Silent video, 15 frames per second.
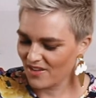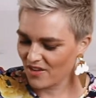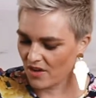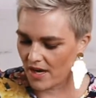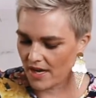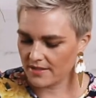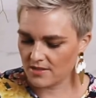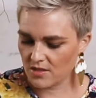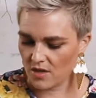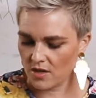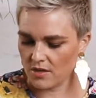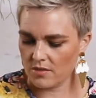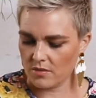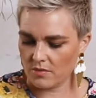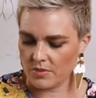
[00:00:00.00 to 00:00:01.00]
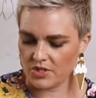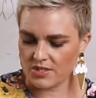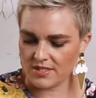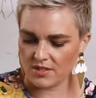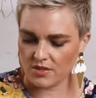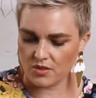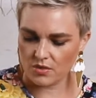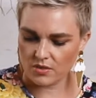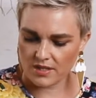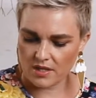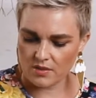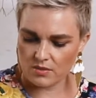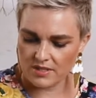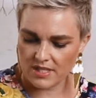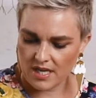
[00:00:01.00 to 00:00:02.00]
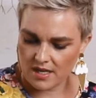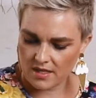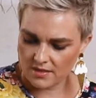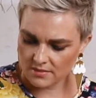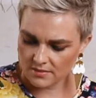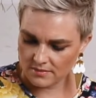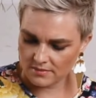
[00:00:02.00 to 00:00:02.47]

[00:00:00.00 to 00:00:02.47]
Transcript: All right, so we're just going to cook that all down.